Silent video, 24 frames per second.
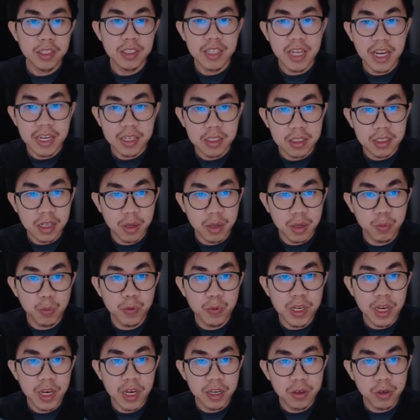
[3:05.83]
step,
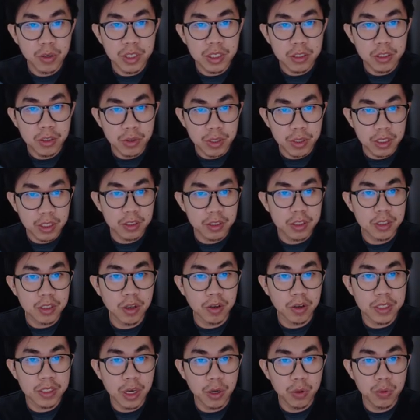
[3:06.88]
we are going to install
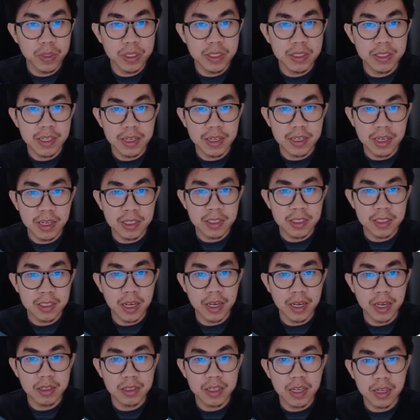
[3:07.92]
Tailwind CSS
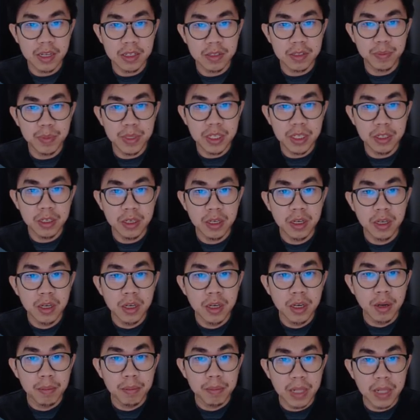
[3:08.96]
and Gatsby
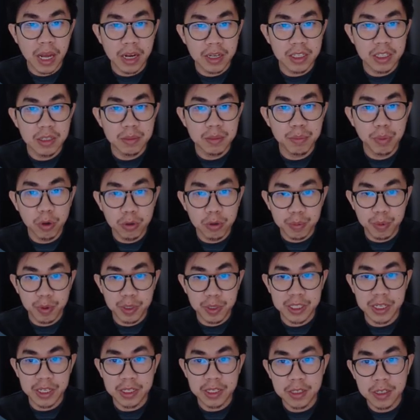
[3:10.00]
plugin post
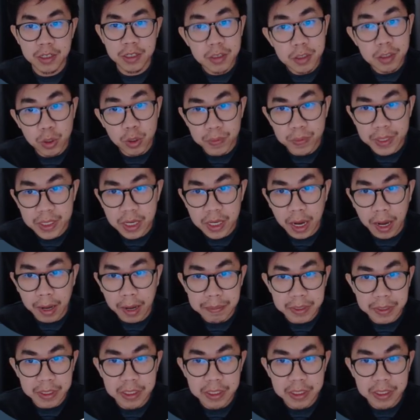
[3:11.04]
processor. So we copy this